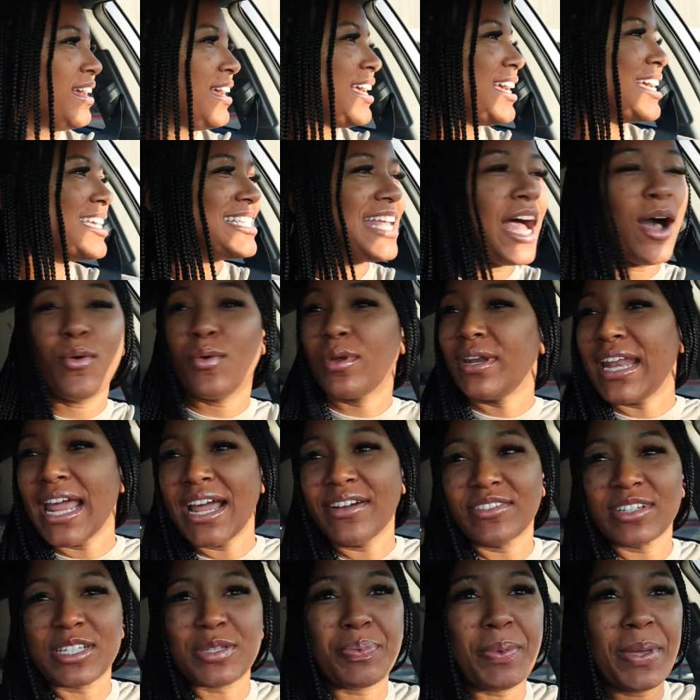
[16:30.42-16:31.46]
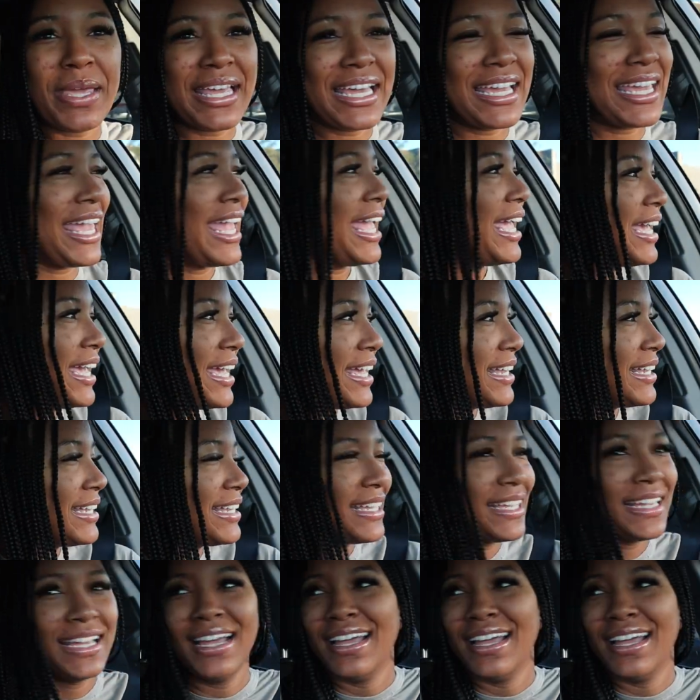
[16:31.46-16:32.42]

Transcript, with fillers: Because I would never speak again.